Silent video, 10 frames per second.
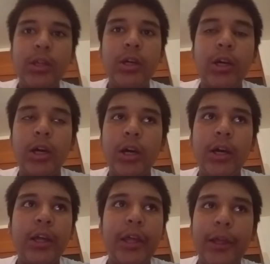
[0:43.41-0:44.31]

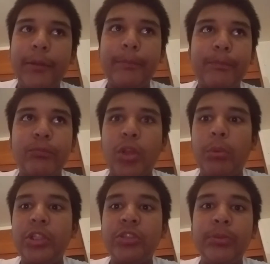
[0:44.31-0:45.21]
And
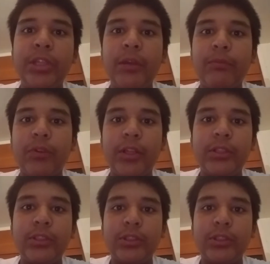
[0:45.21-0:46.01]
we just became friends.